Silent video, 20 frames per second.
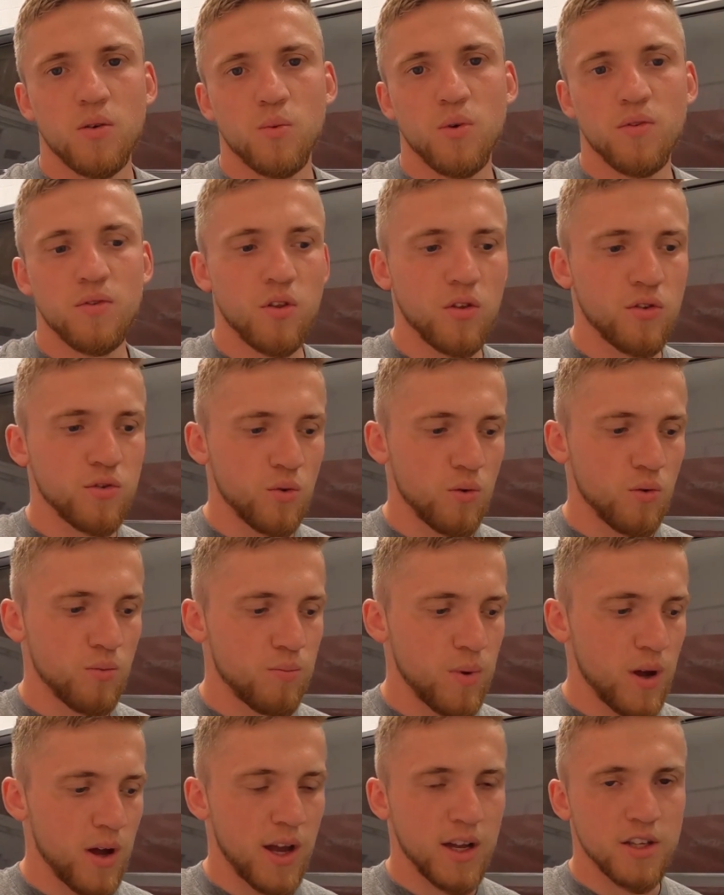with the
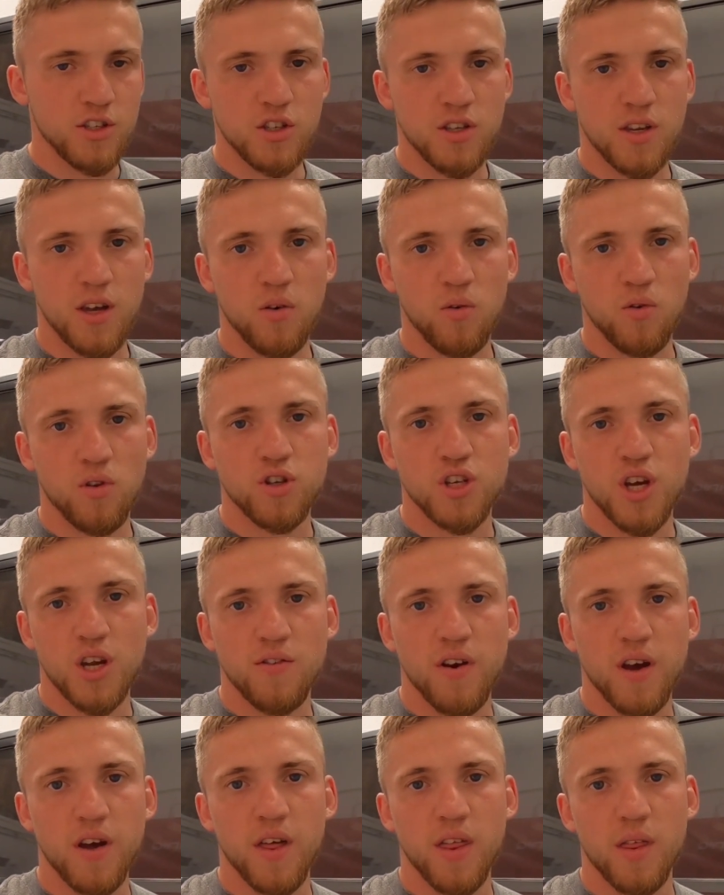sort of engine or the
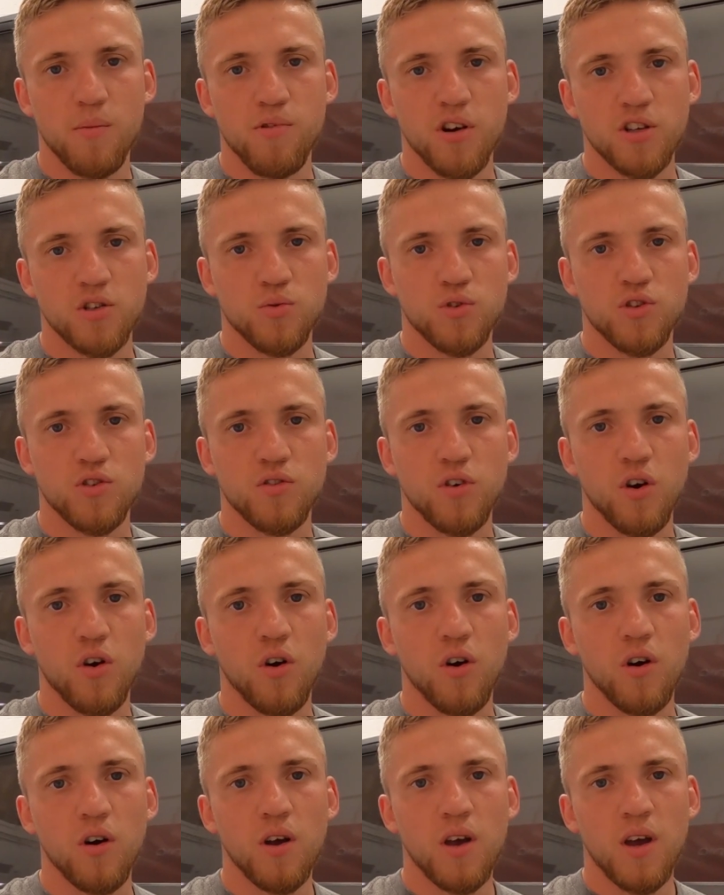generator that the pressure washer's
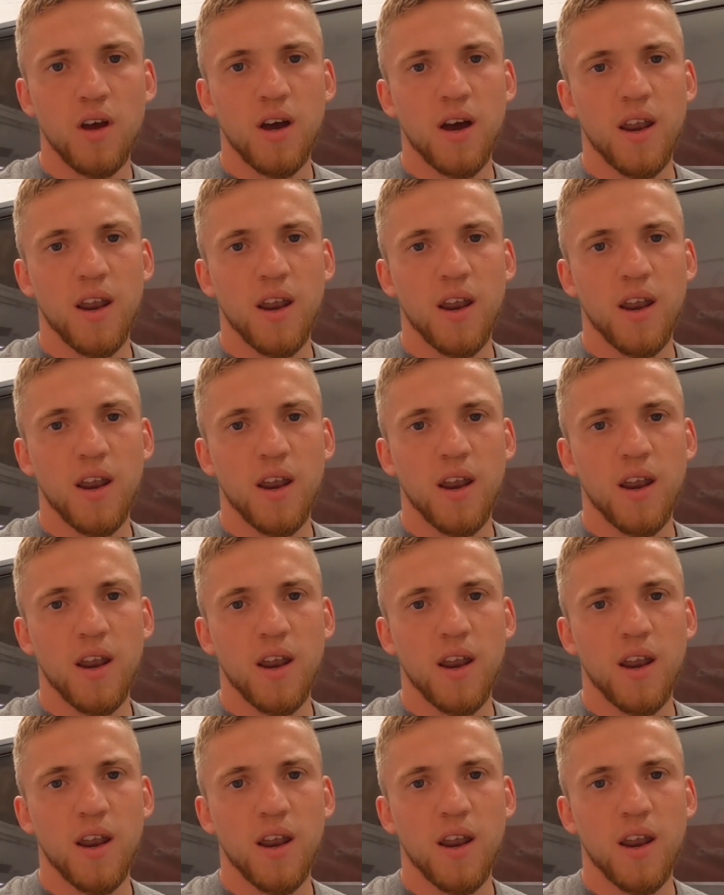got,